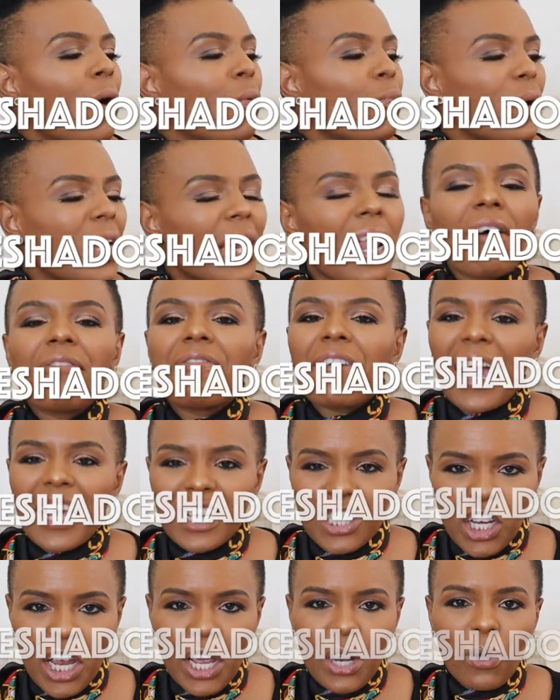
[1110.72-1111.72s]
we love
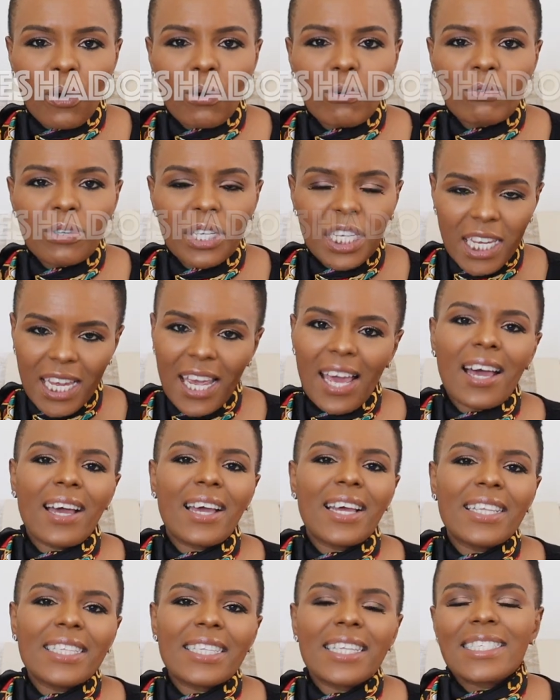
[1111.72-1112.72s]
eyeshadow here
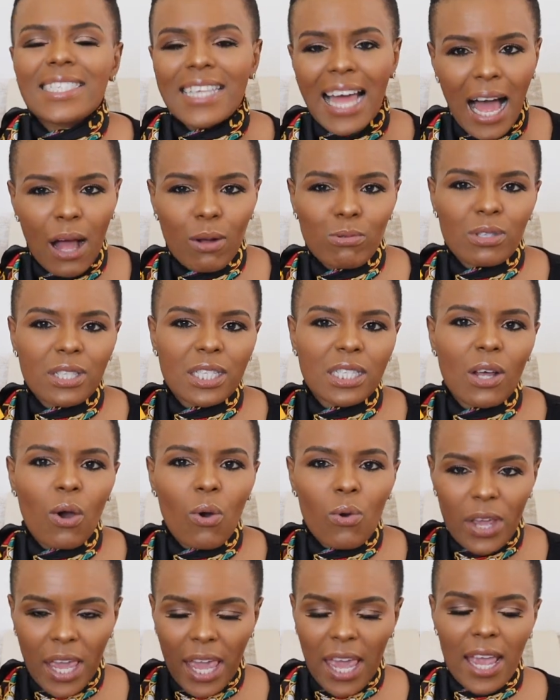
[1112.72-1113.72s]
in this house,
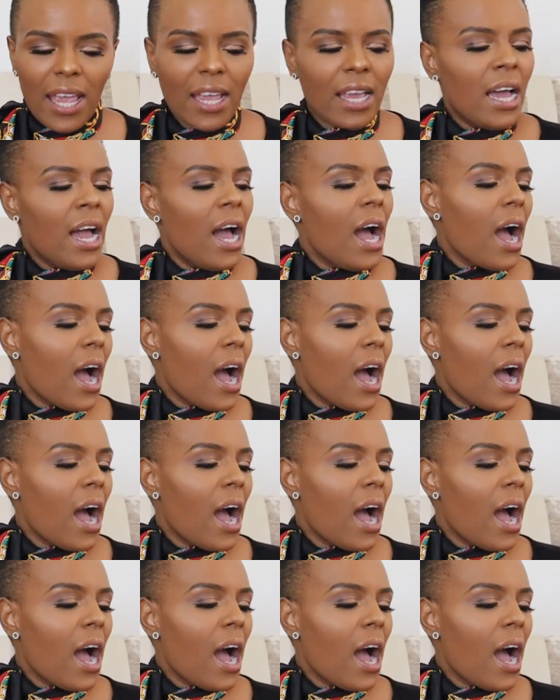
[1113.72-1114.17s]
okay?